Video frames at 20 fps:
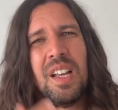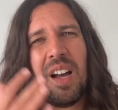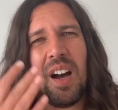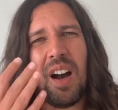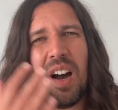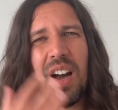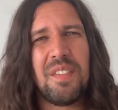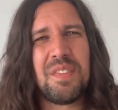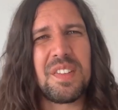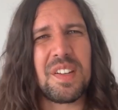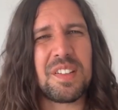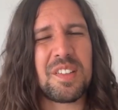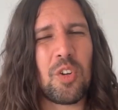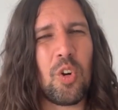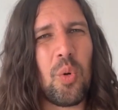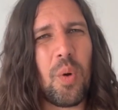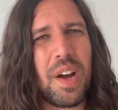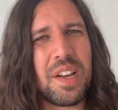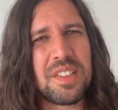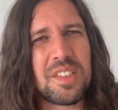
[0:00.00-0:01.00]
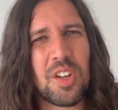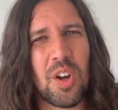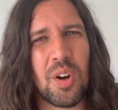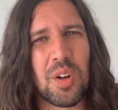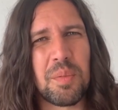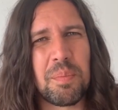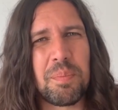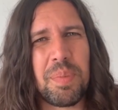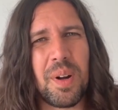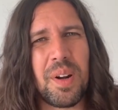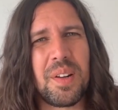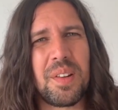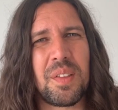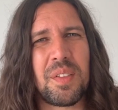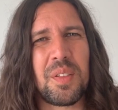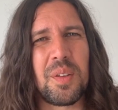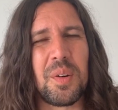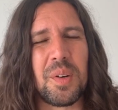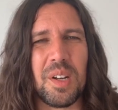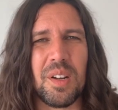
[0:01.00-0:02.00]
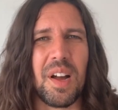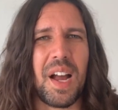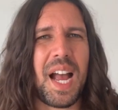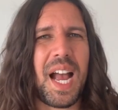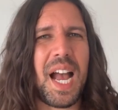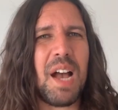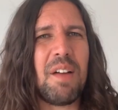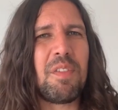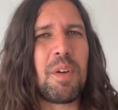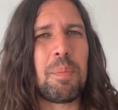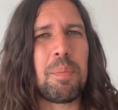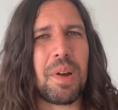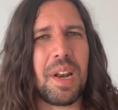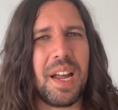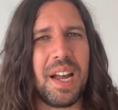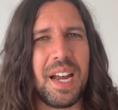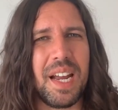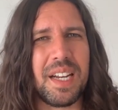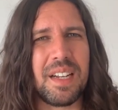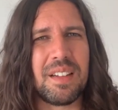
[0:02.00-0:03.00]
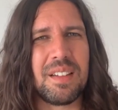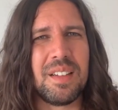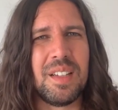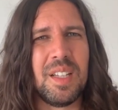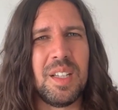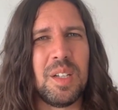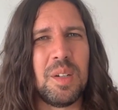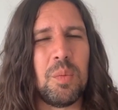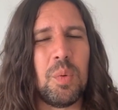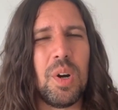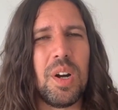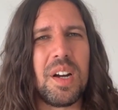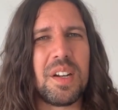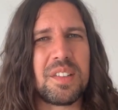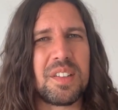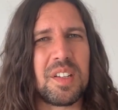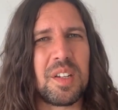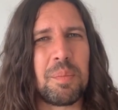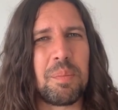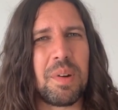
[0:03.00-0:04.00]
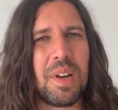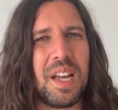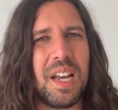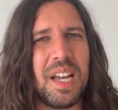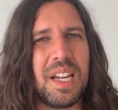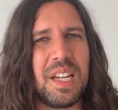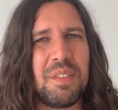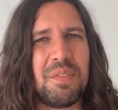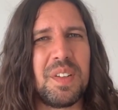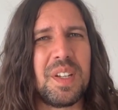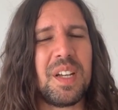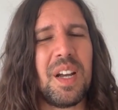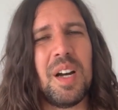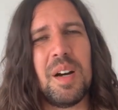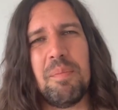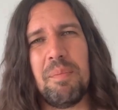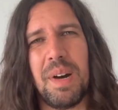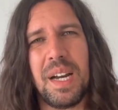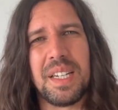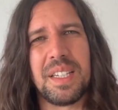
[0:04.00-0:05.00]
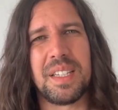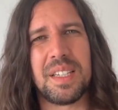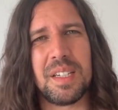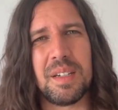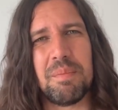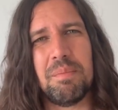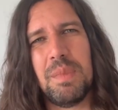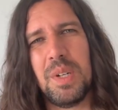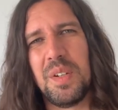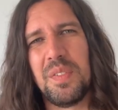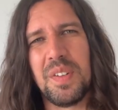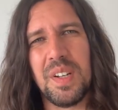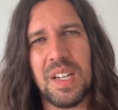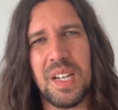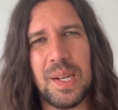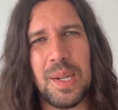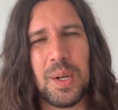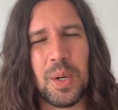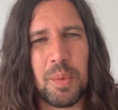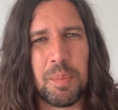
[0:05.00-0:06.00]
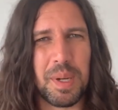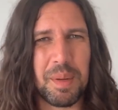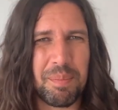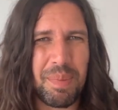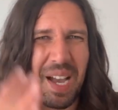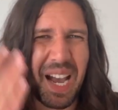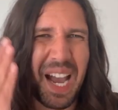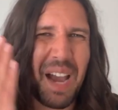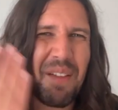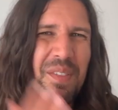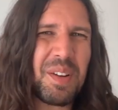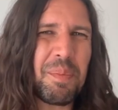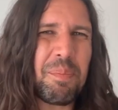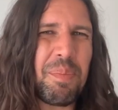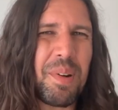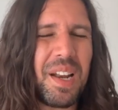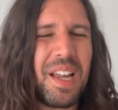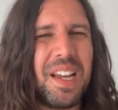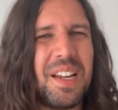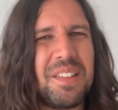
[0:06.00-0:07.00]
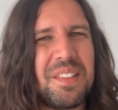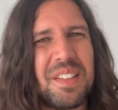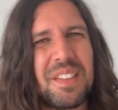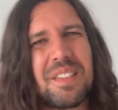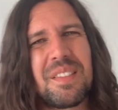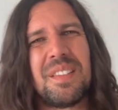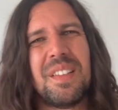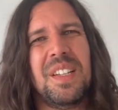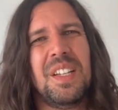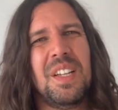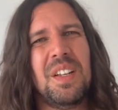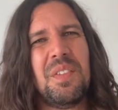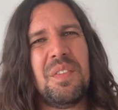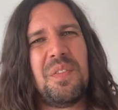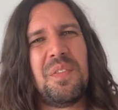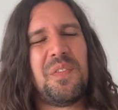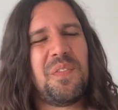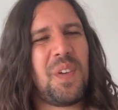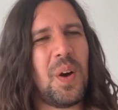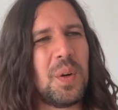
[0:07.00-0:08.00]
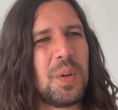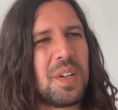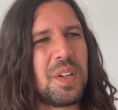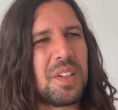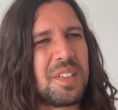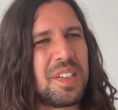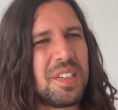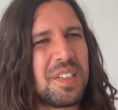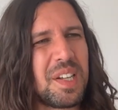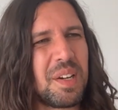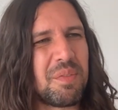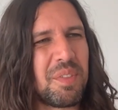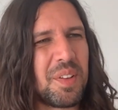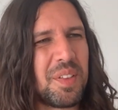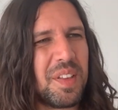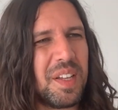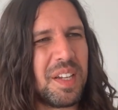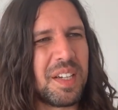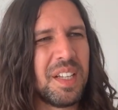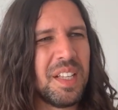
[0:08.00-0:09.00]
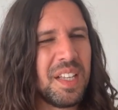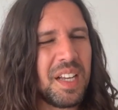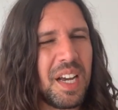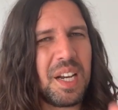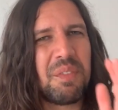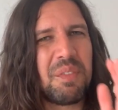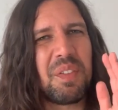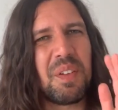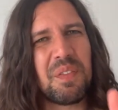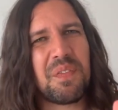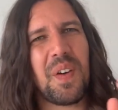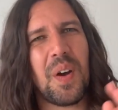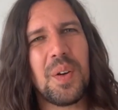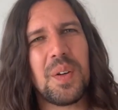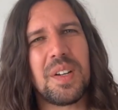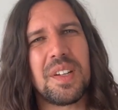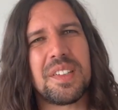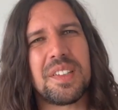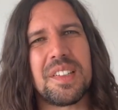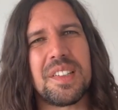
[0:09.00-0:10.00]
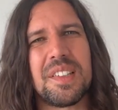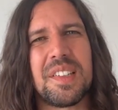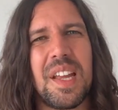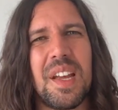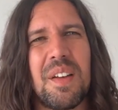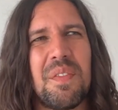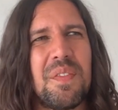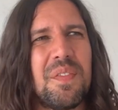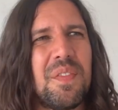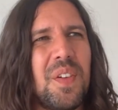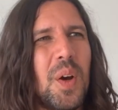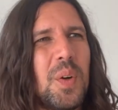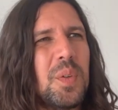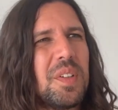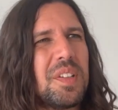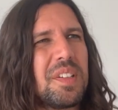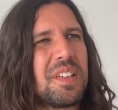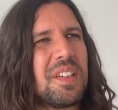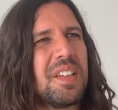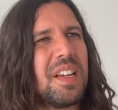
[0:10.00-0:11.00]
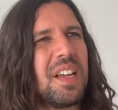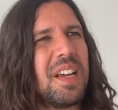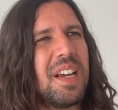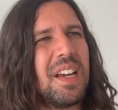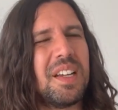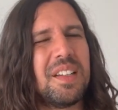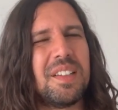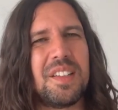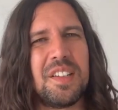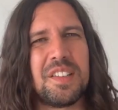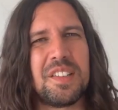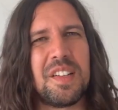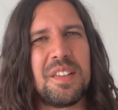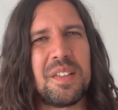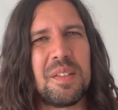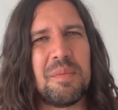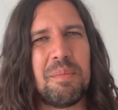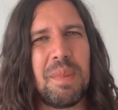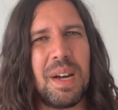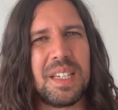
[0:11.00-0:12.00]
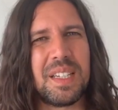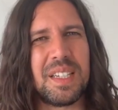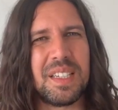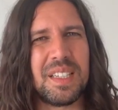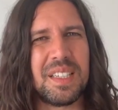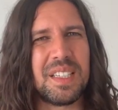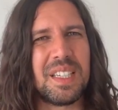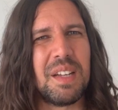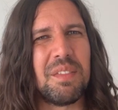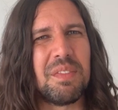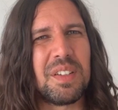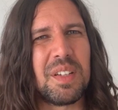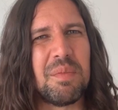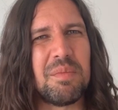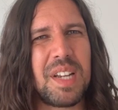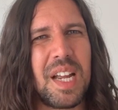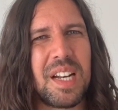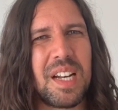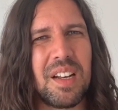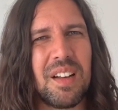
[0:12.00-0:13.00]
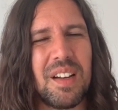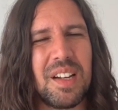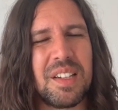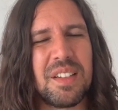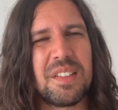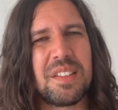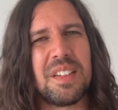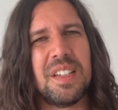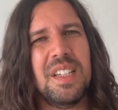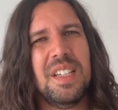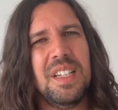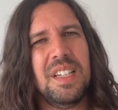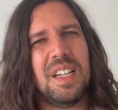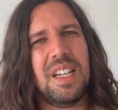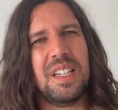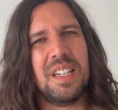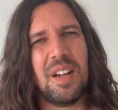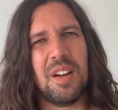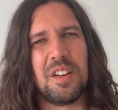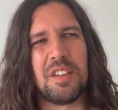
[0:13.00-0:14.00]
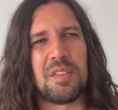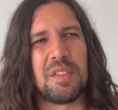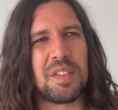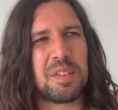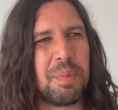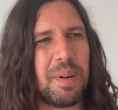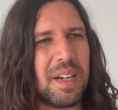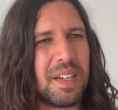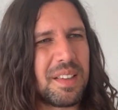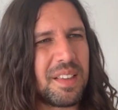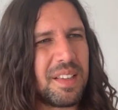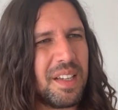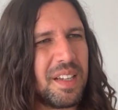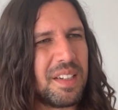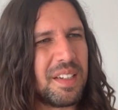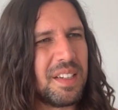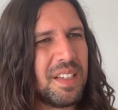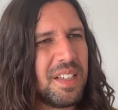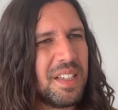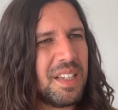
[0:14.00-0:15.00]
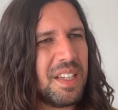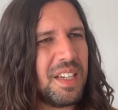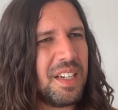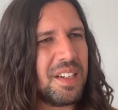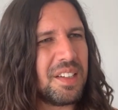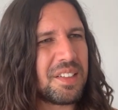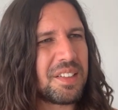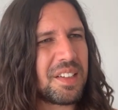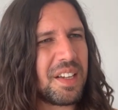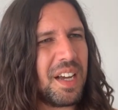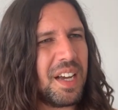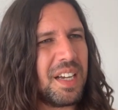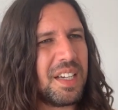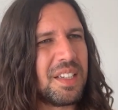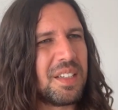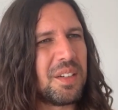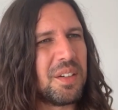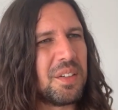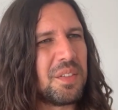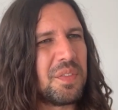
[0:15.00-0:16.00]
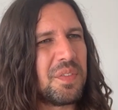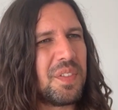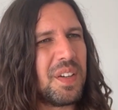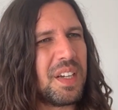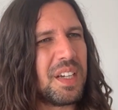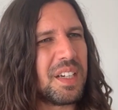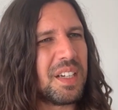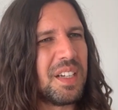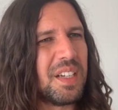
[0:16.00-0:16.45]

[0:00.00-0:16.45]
I've just always gone by the thought, look, have a plan, work to the plan. If you can't make it, move it a little bit. But having a plan just focuses everything. And if it focuses their votes and their decision making and gives them deadlines in those respects, then it's a good thing.